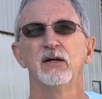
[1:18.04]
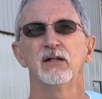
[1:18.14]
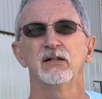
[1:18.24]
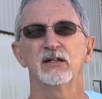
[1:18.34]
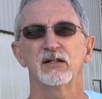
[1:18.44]

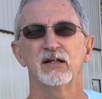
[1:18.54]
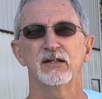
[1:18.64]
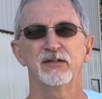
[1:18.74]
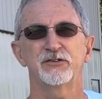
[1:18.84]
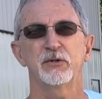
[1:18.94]
little
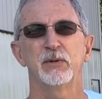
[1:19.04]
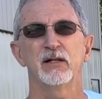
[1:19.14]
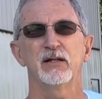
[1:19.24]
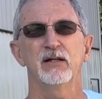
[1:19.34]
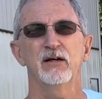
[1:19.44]

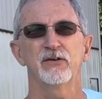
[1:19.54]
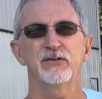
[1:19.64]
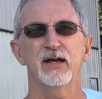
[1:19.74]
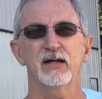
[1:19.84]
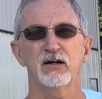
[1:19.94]
instability on
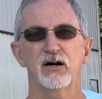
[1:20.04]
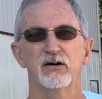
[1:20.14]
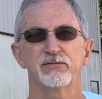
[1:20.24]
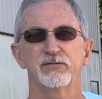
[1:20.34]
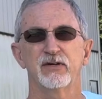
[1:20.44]

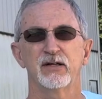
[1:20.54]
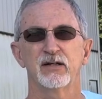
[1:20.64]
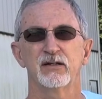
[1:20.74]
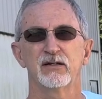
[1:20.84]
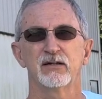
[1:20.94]
takeoff
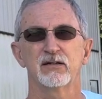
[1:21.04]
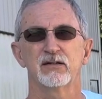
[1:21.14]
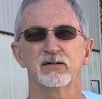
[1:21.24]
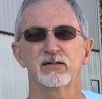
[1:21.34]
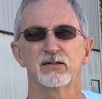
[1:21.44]
and
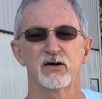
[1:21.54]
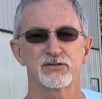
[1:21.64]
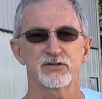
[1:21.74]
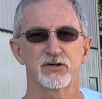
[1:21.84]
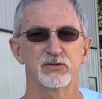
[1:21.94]

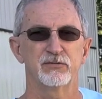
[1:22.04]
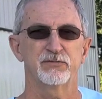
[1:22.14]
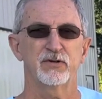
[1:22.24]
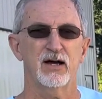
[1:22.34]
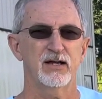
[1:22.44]
also in
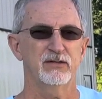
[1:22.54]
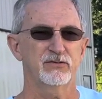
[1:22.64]
flight.